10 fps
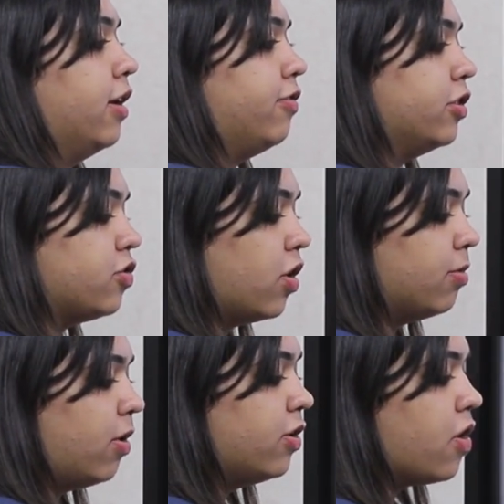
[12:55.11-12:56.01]
If we talk
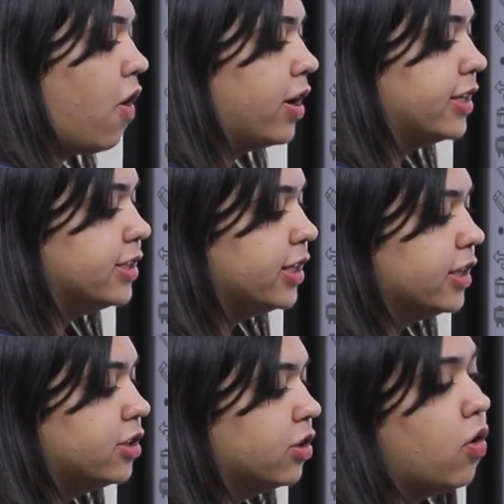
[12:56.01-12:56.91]
about honesty,
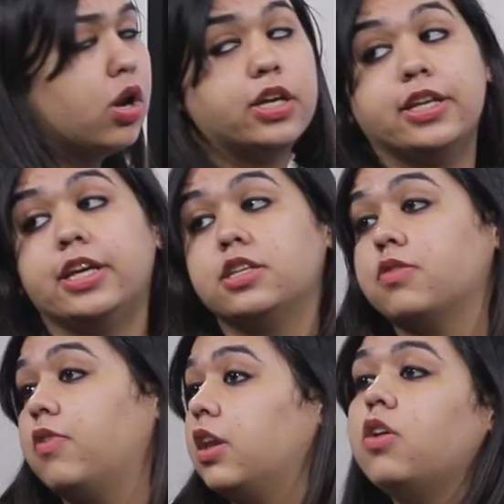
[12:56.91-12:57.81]
it's a quality. He's a
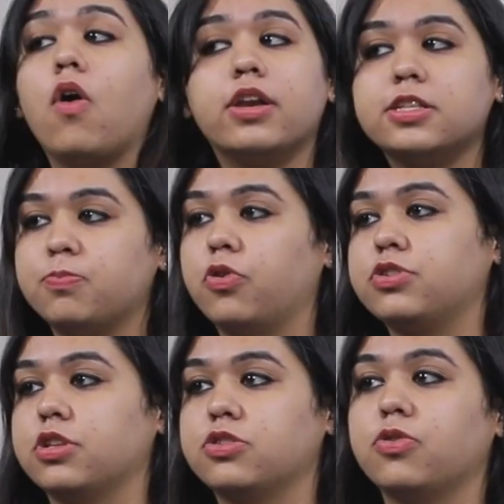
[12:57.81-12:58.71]
very honest
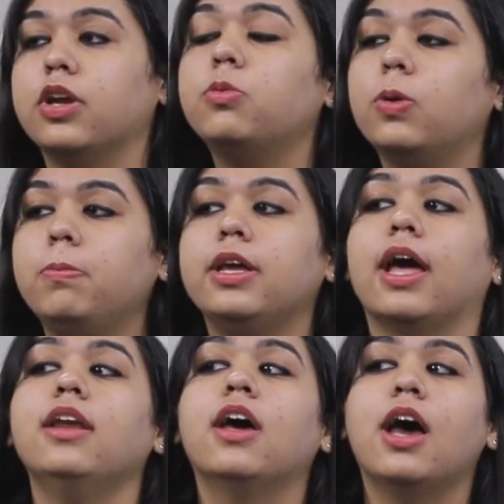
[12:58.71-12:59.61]
person. So it will be
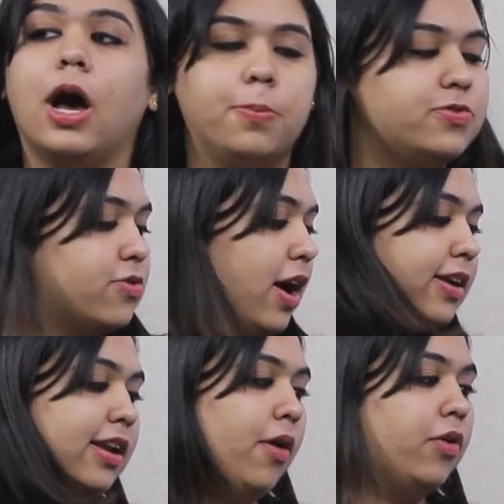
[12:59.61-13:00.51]
an
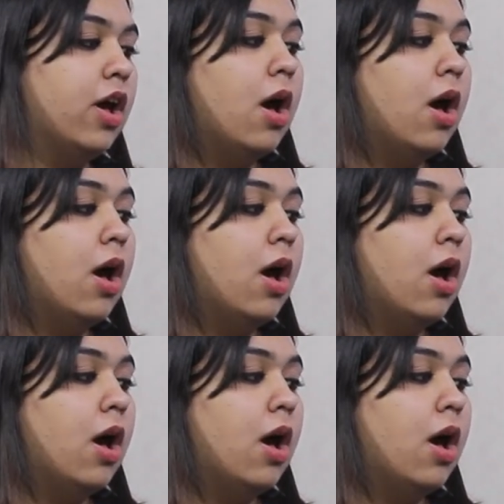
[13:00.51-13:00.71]
abstract noun.